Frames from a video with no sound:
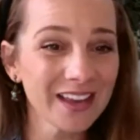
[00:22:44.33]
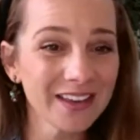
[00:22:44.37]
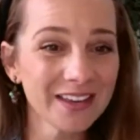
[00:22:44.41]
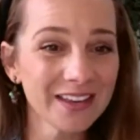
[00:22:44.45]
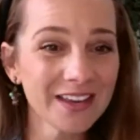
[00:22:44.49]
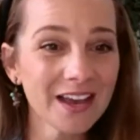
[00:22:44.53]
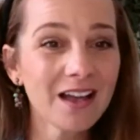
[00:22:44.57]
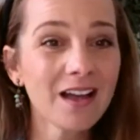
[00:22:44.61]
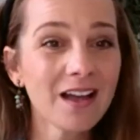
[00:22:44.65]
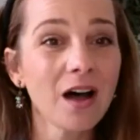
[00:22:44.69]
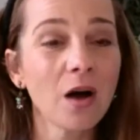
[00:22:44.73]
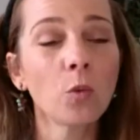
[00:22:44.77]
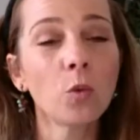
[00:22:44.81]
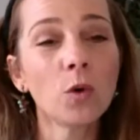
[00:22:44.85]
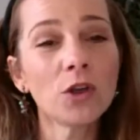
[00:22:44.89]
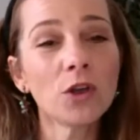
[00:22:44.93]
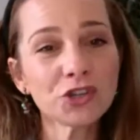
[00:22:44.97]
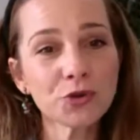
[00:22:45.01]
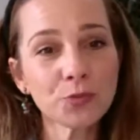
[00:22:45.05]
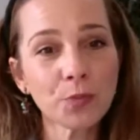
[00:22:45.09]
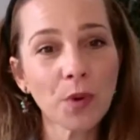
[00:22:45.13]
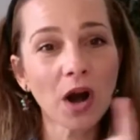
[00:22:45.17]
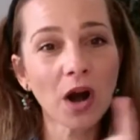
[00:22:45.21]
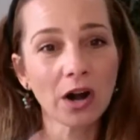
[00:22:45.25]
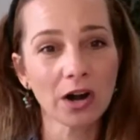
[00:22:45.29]
Yeah,
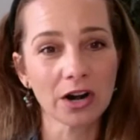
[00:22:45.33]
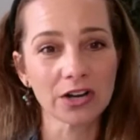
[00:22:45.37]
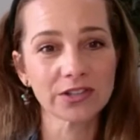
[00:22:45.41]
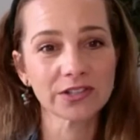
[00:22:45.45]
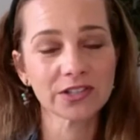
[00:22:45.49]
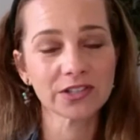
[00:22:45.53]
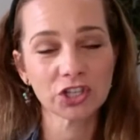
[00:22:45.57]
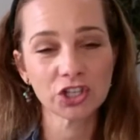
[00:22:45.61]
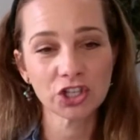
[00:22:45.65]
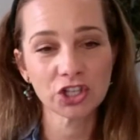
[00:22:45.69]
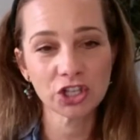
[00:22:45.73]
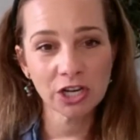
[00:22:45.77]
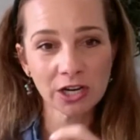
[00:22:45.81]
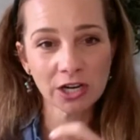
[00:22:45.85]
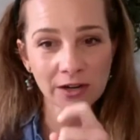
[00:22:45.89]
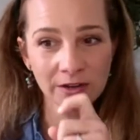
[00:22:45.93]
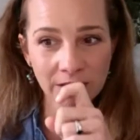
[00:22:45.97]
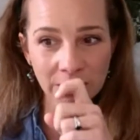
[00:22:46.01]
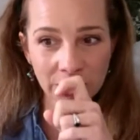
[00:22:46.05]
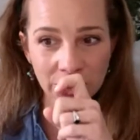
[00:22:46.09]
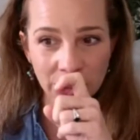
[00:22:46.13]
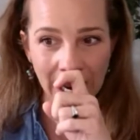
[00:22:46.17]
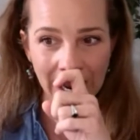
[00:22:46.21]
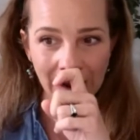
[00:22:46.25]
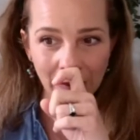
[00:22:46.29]
which parts, share
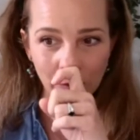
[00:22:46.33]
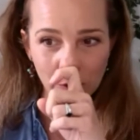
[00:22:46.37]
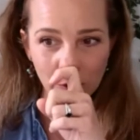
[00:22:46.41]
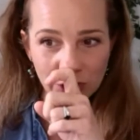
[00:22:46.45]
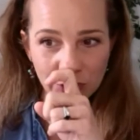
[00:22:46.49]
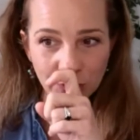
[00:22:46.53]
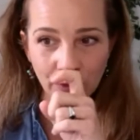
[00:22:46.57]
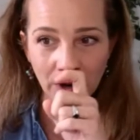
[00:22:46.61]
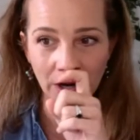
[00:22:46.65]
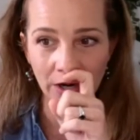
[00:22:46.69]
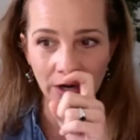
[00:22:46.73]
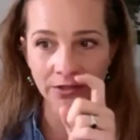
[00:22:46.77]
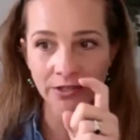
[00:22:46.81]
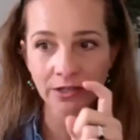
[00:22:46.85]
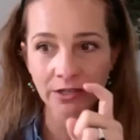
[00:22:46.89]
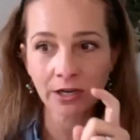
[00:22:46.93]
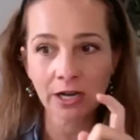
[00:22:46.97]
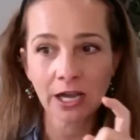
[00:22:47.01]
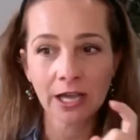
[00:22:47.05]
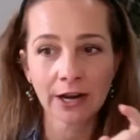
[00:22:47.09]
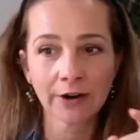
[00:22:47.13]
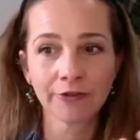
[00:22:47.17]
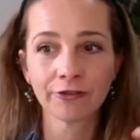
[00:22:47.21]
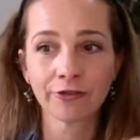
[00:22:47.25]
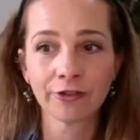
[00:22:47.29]
in the chat, which parts are
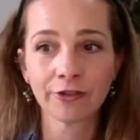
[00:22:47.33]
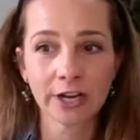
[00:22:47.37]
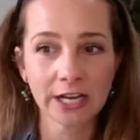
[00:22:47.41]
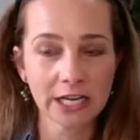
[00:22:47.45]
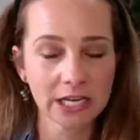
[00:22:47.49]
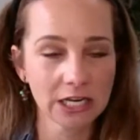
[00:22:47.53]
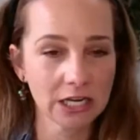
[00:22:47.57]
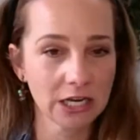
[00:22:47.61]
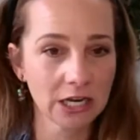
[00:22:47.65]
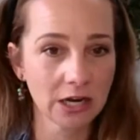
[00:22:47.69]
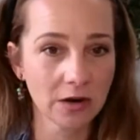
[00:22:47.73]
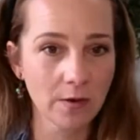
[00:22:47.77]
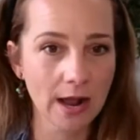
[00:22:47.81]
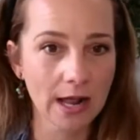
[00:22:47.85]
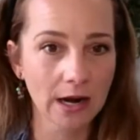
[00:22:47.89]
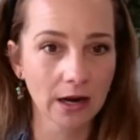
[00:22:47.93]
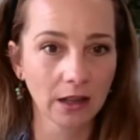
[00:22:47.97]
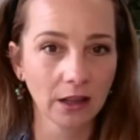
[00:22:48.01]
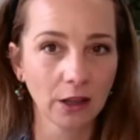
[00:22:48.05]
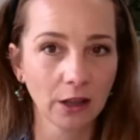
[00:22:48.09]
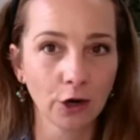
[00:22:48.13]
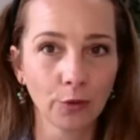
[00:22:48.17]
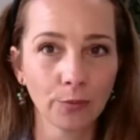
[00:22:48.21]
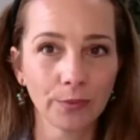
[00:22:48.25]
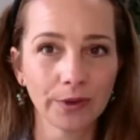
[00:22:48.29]
kind of freaking you out
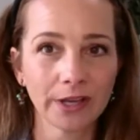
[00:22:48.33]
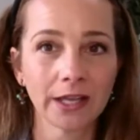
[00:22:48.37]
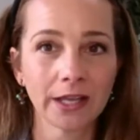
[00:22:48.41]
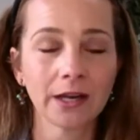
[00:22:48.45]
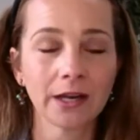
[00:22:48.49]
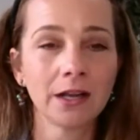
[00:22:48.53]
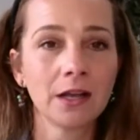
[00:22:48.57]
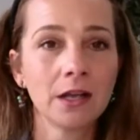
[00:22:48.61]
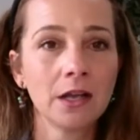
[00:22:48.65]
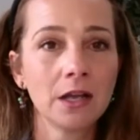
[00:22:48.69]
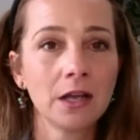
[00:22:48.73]
a little bit